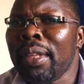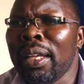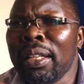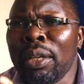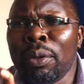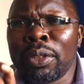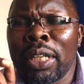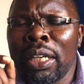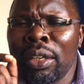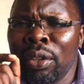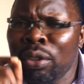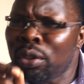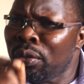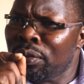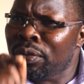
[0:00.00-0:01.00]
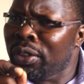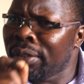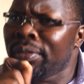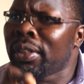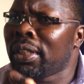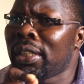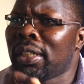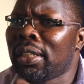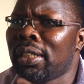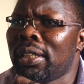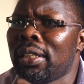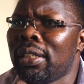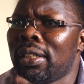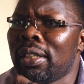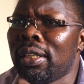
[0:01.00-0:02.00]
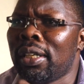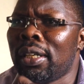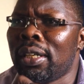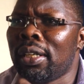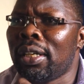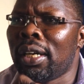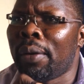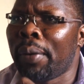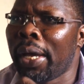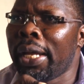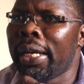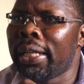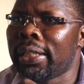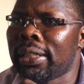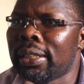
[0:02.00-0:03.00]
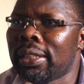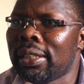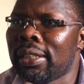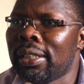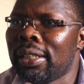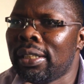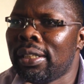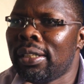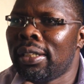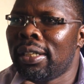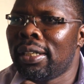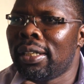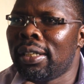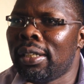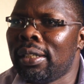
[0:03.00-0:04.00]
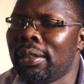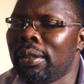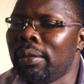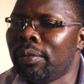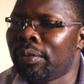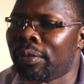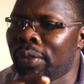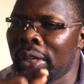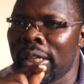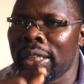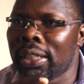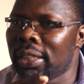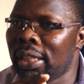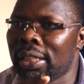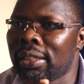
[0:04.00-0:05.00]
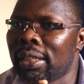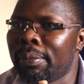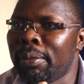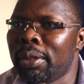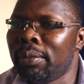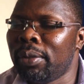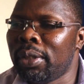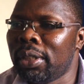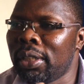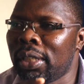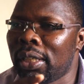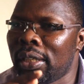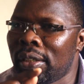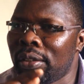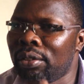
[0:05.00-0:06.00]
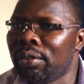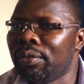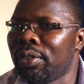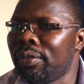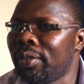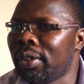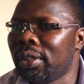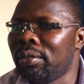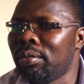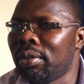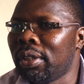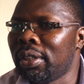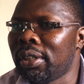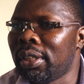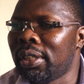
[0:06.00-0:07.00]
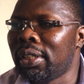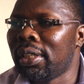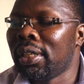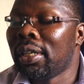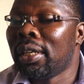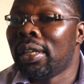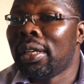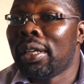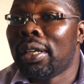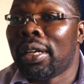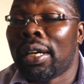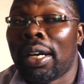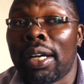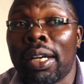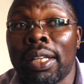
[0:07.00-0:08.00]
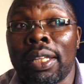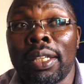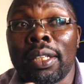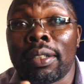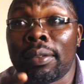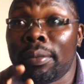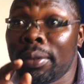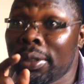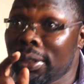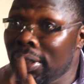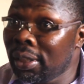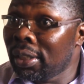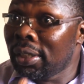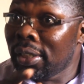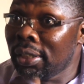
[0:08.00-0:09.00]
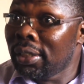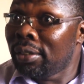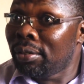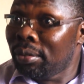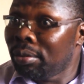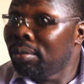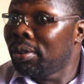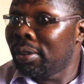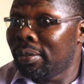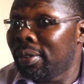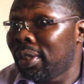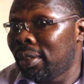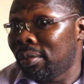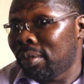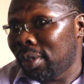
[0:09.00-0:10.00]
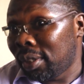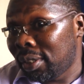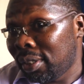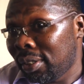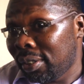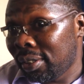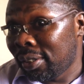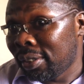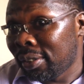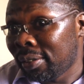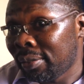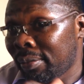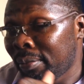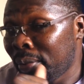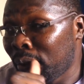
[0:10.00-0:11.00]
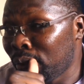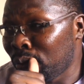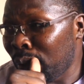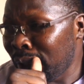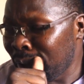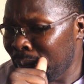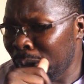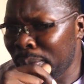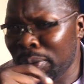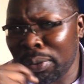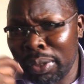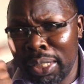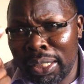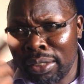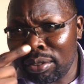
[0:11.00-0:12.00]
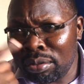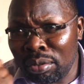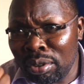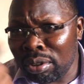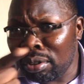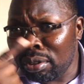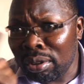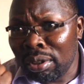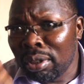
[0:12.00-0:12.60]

there was a lot of civic uh, awareness, uh, very intense. I mean, we did a lot of civic education, and I think we still need to do civic education because once people get to know